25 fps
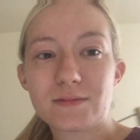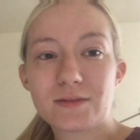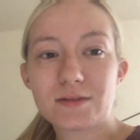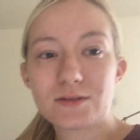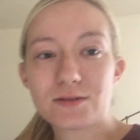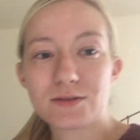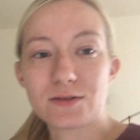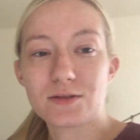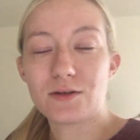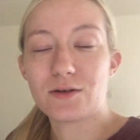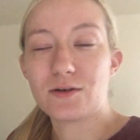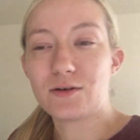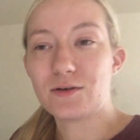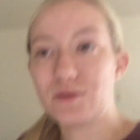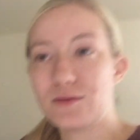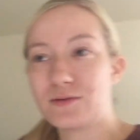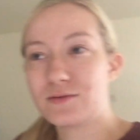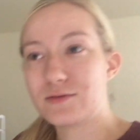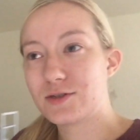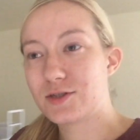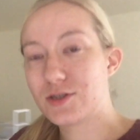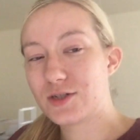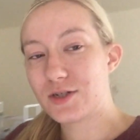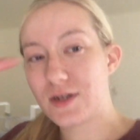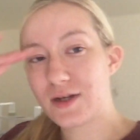So
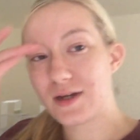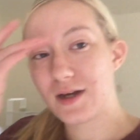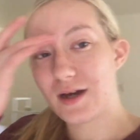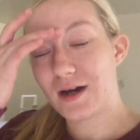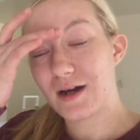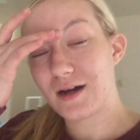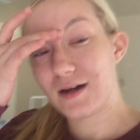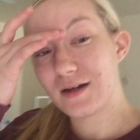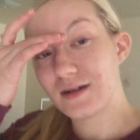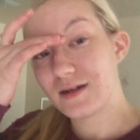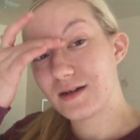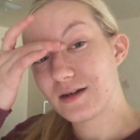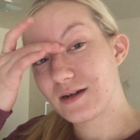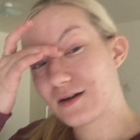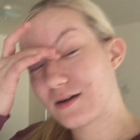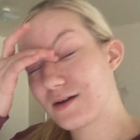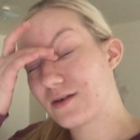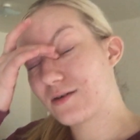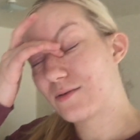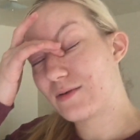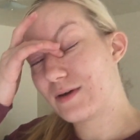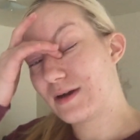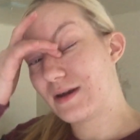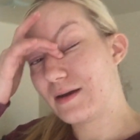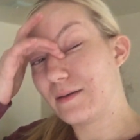she got
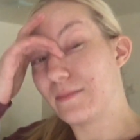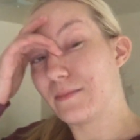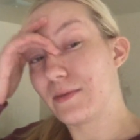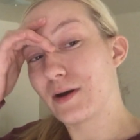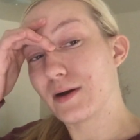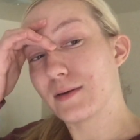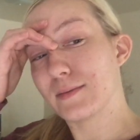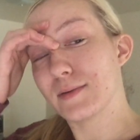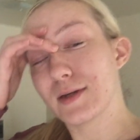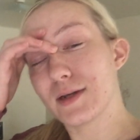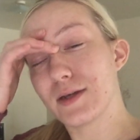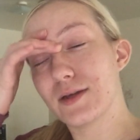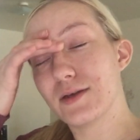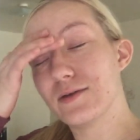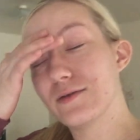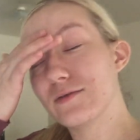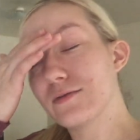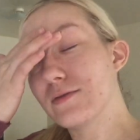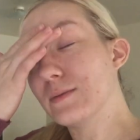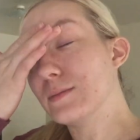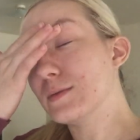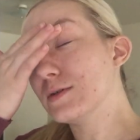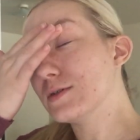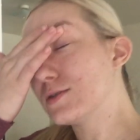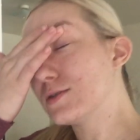Korean barbecue from a